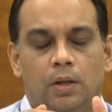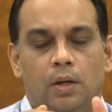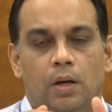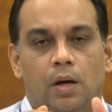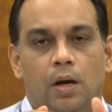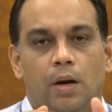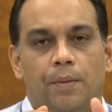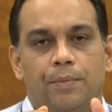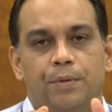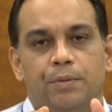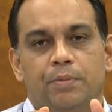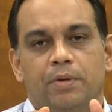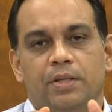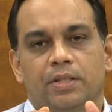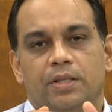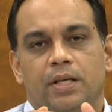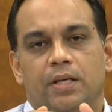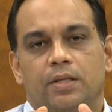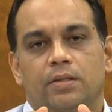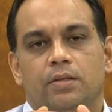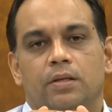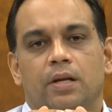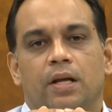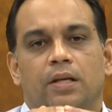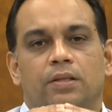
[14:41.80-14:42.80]

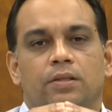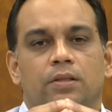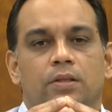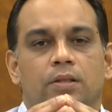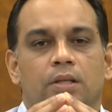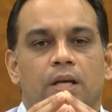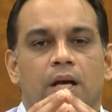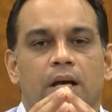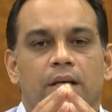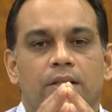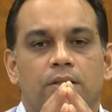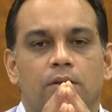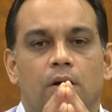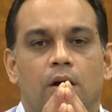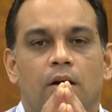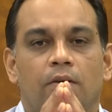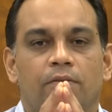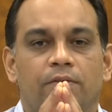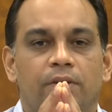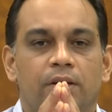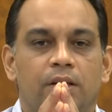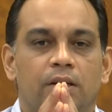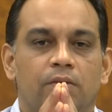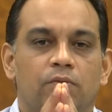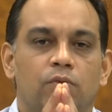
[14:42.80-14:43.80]
optimization exercise
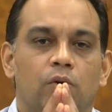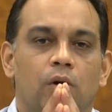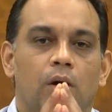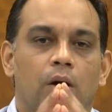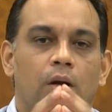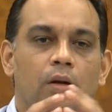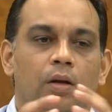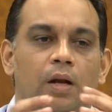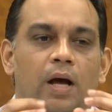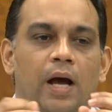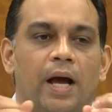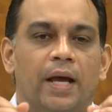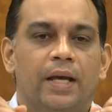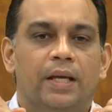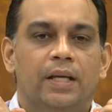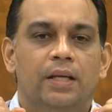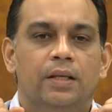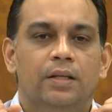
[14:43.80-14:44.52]
often involve I